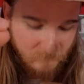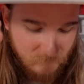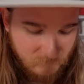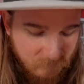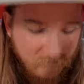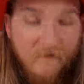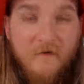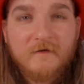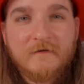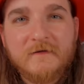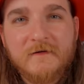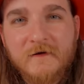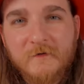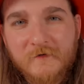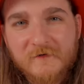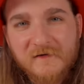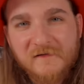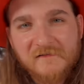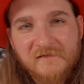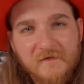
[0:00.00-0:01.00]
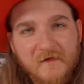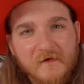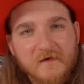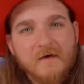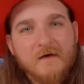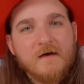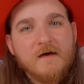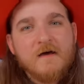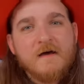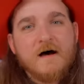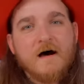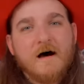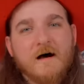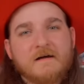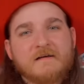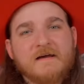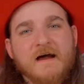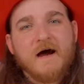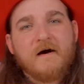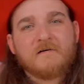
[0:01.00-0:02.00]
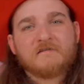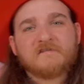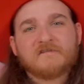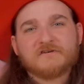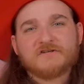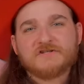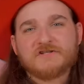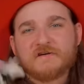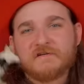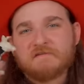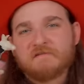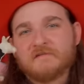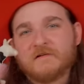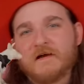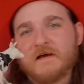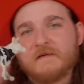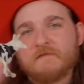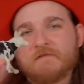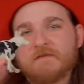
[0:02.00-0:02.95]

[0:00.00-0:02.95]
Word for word: Well, you know what they say. Uh, cows are just like